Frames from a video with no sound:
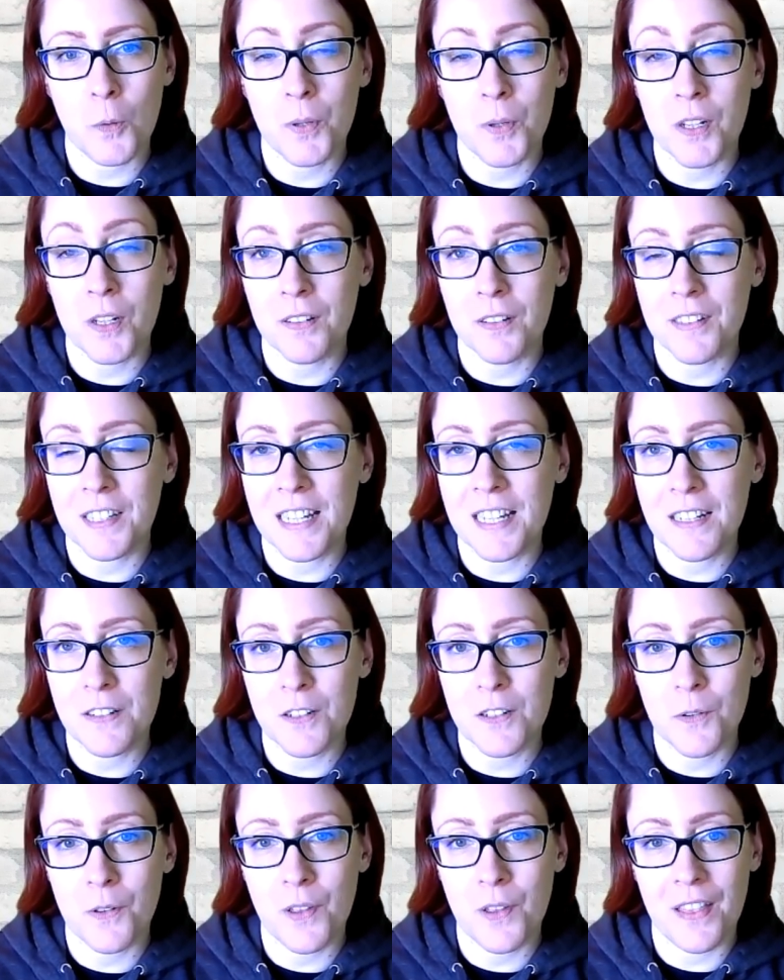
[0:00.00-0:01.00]
I'll put a link
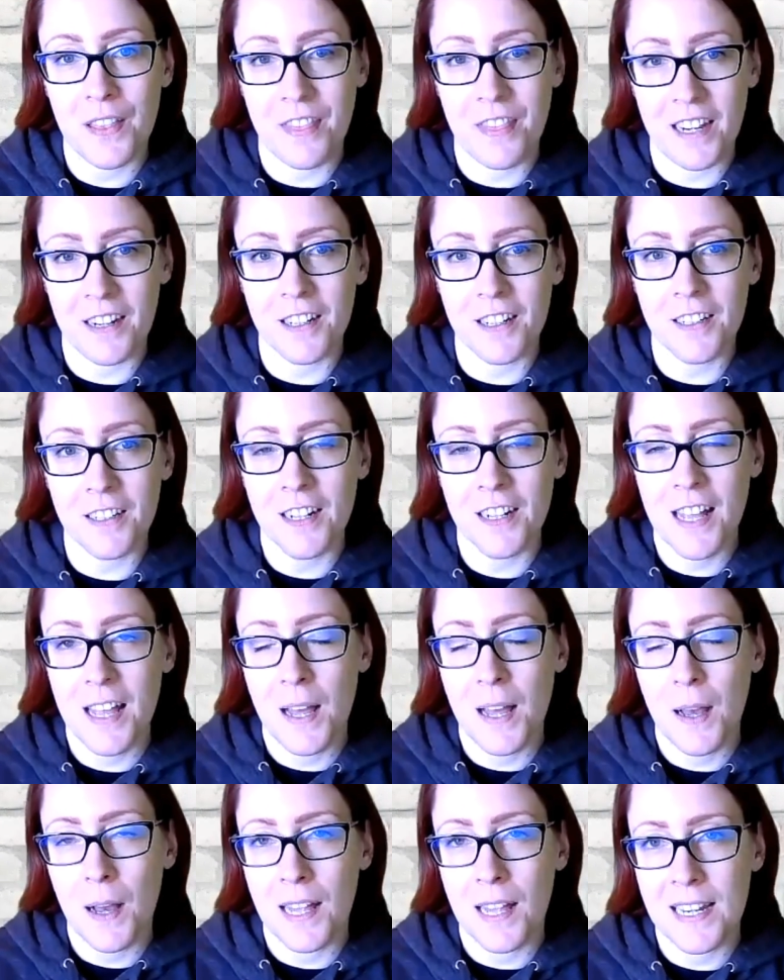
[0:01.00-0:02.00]
to it there.
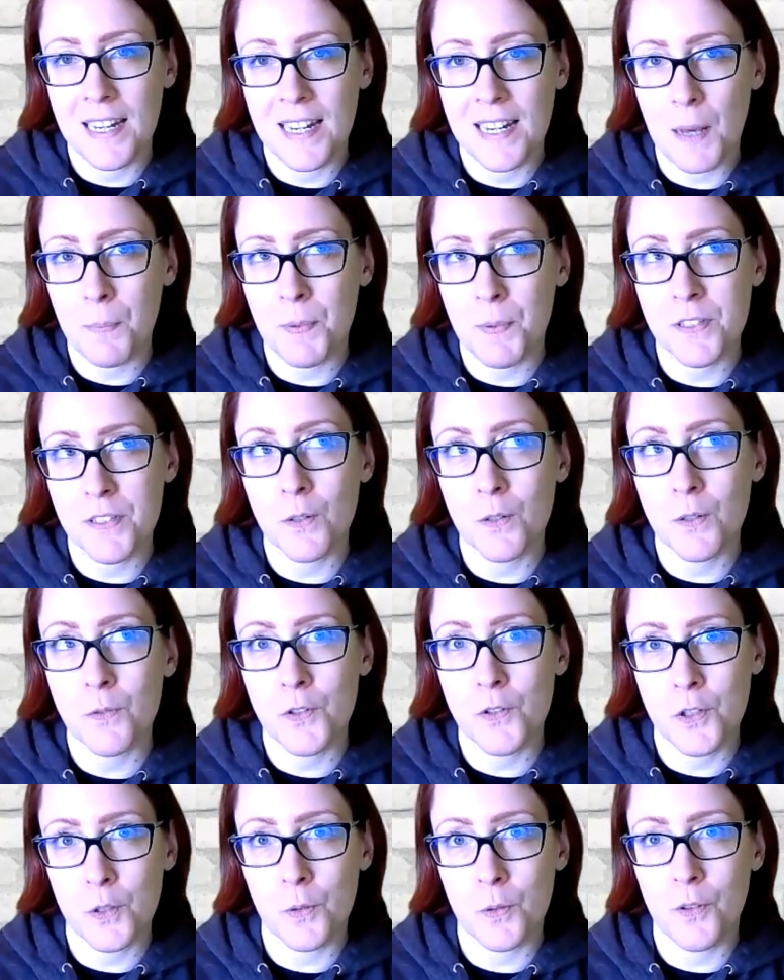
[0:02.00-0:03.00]
And in
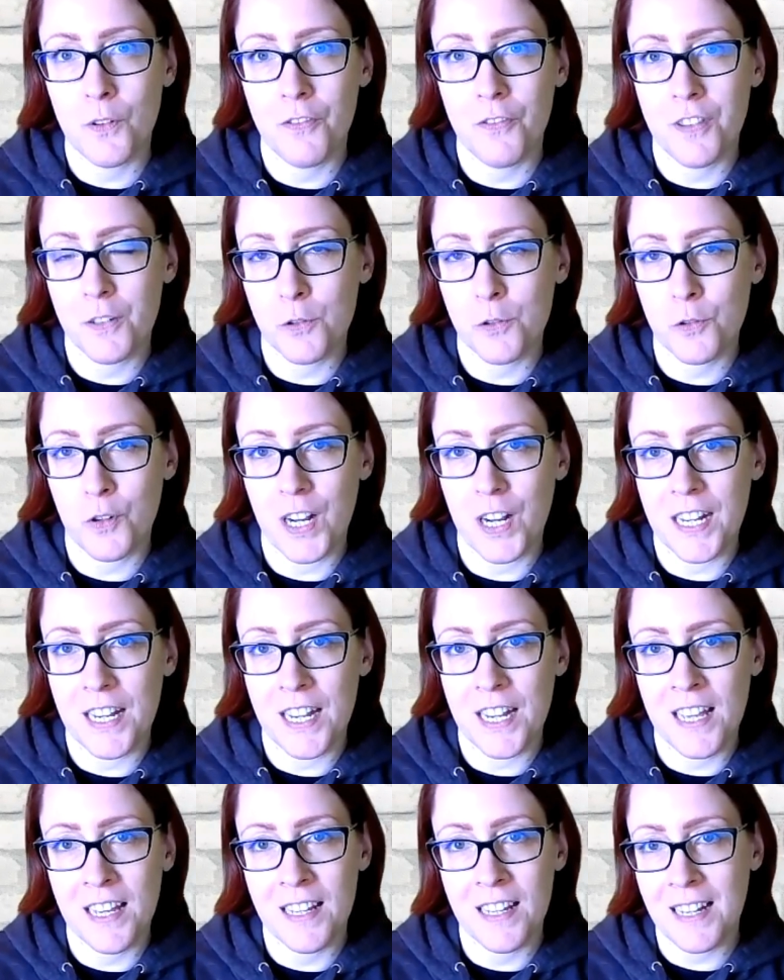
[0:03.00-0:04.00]
episode 2 of the
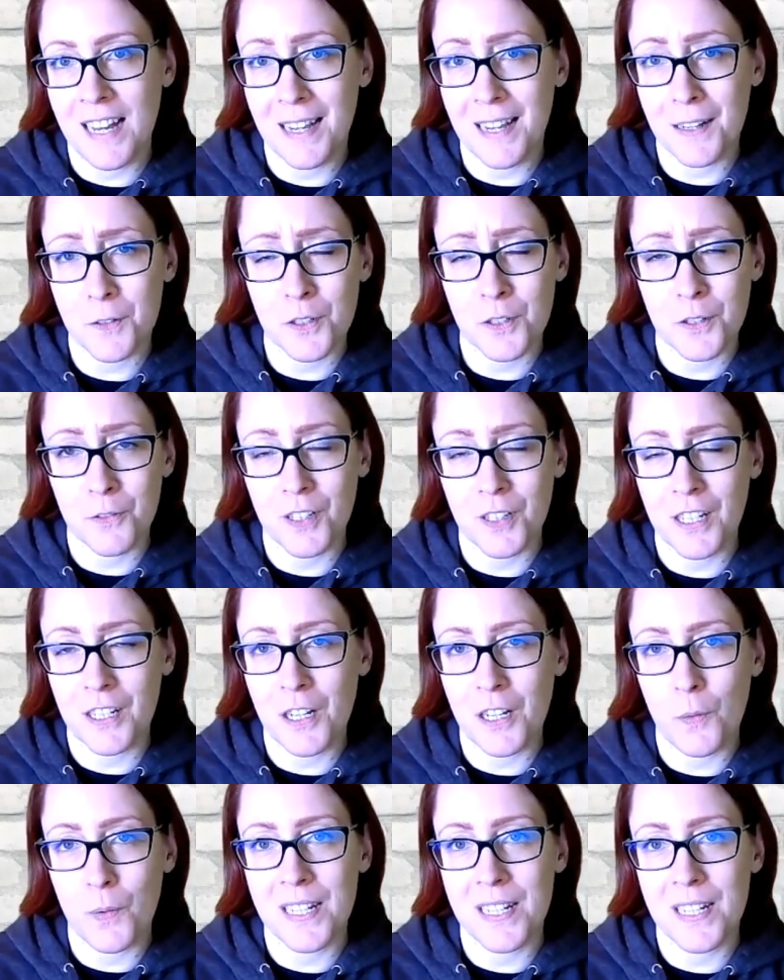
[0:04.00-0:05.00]
training, I actually really
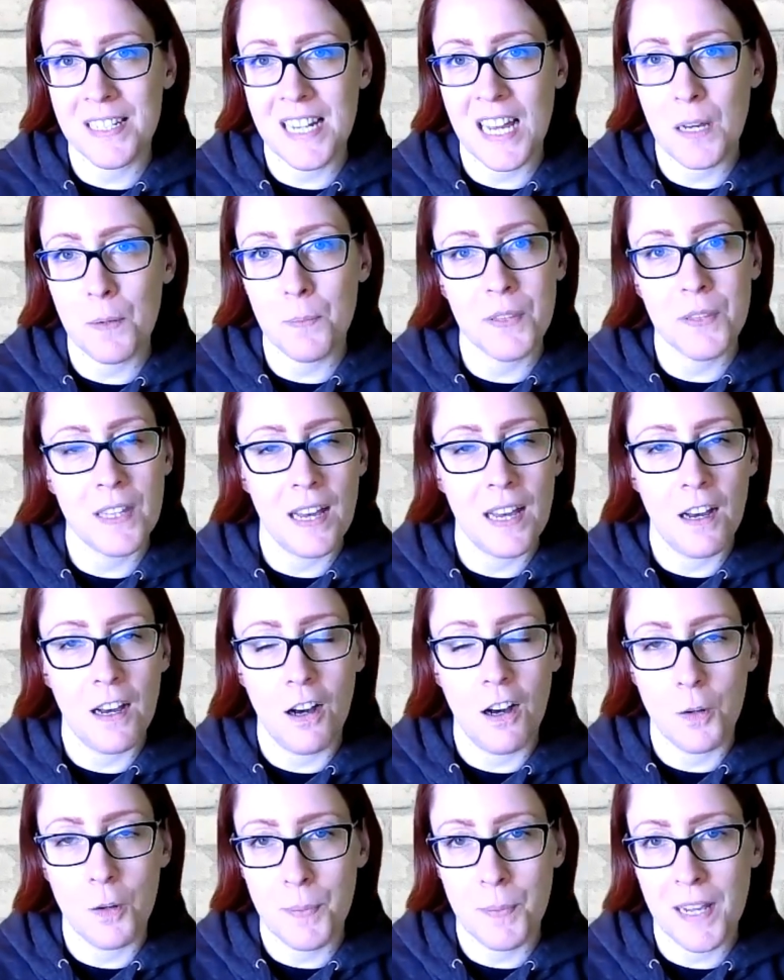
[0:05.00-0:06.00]
go in depth
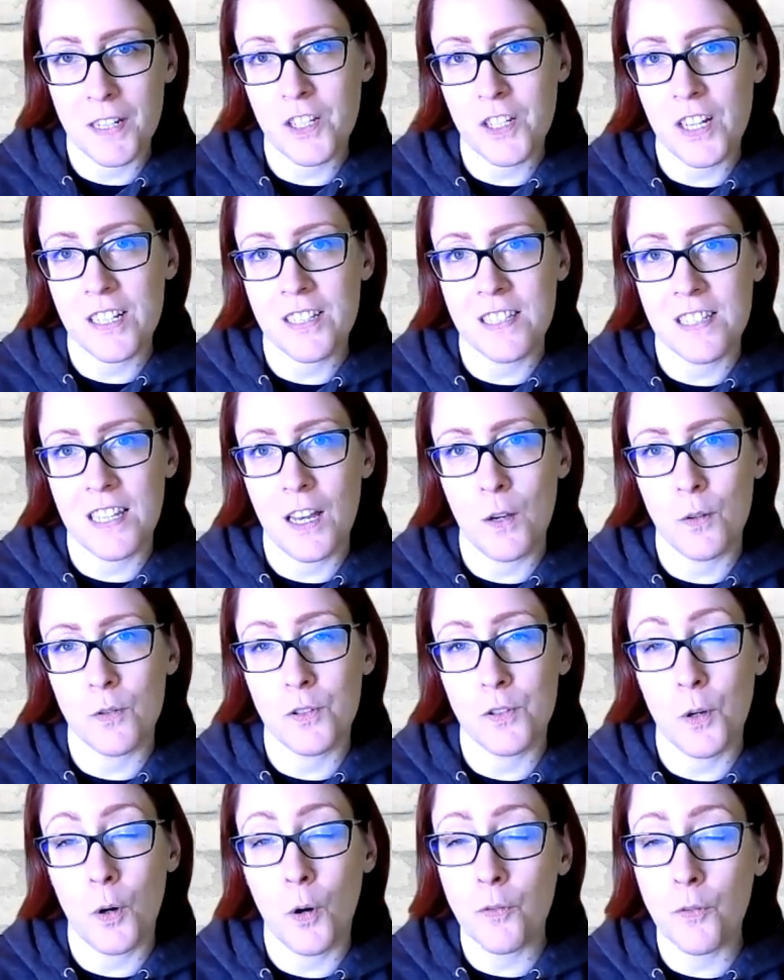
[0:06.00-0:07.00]
on page SEO.
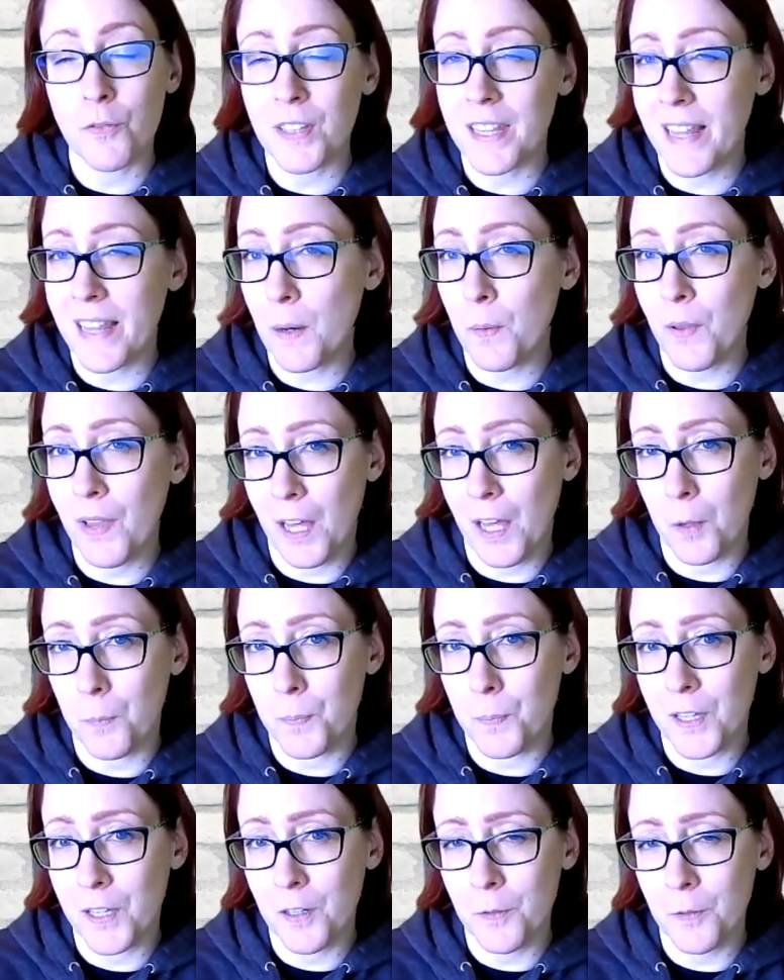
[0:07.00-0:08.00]
So hopefully that will
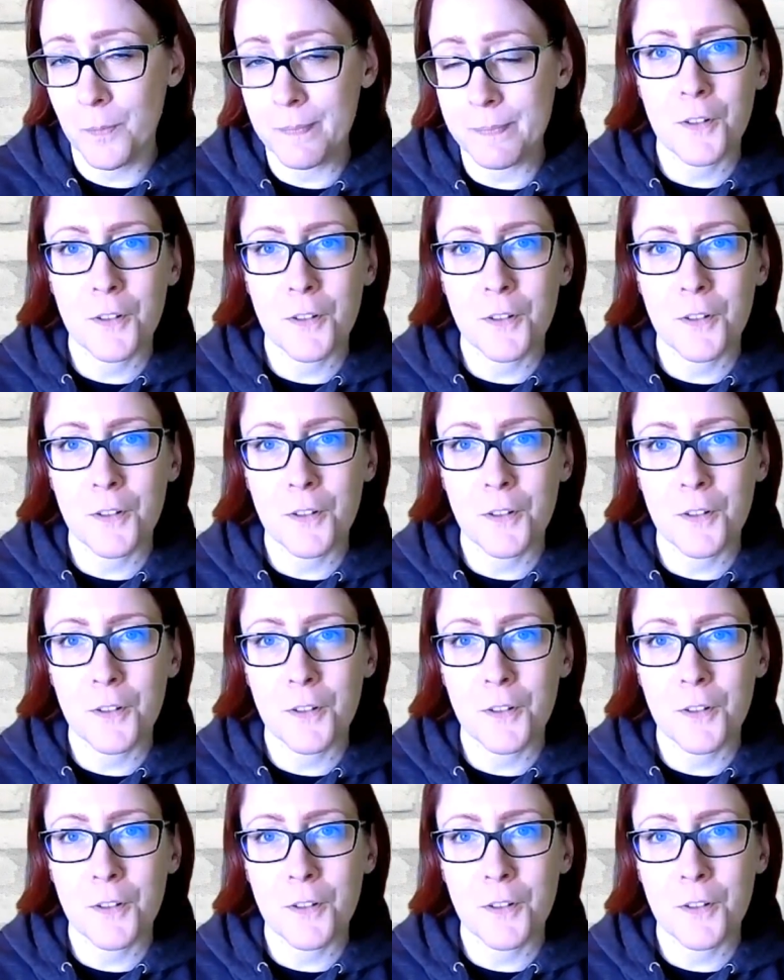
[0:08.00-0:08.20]
help you.